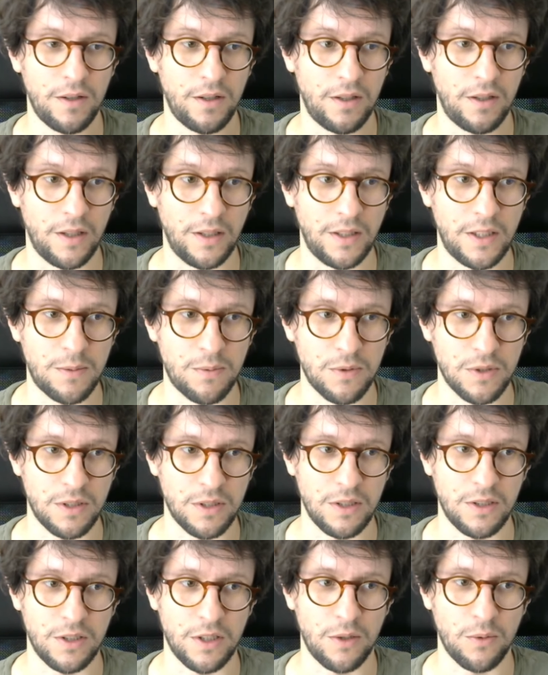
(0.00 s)
and this
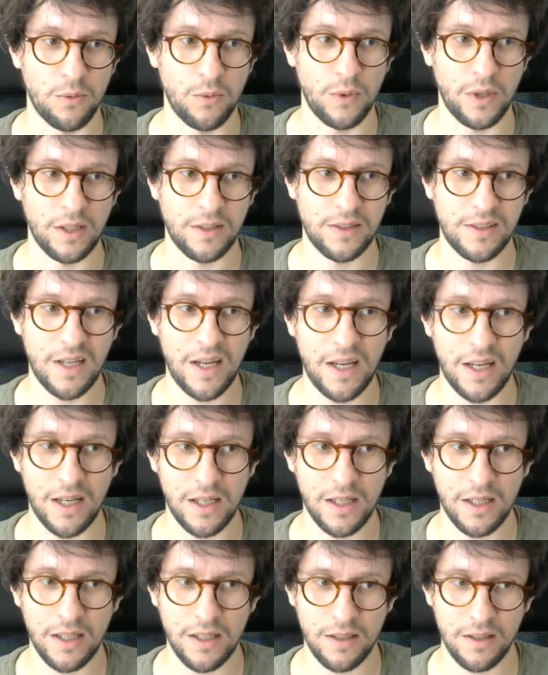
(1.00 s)
procedure will
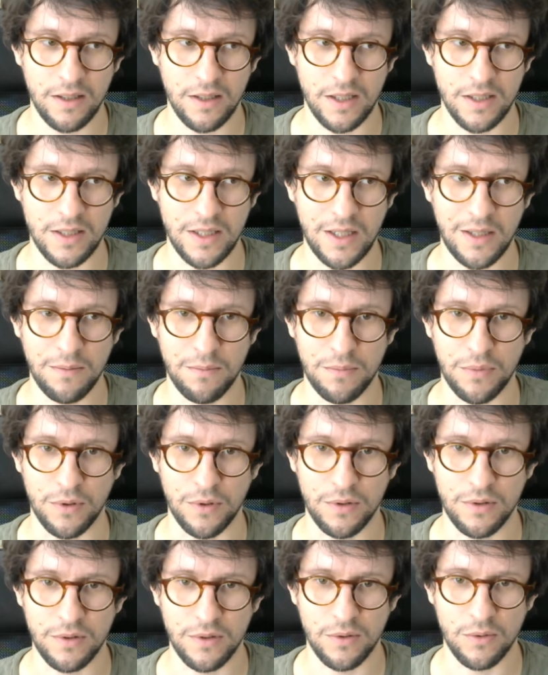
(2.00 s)
take as
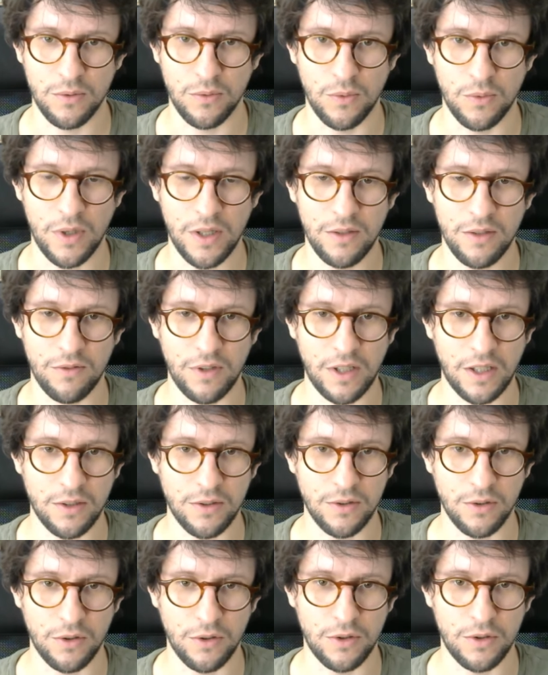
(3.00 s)
input one
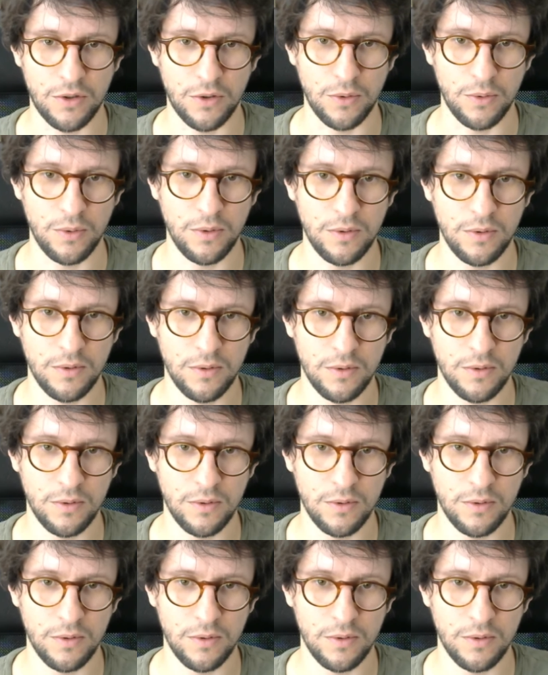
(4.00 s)
vector2,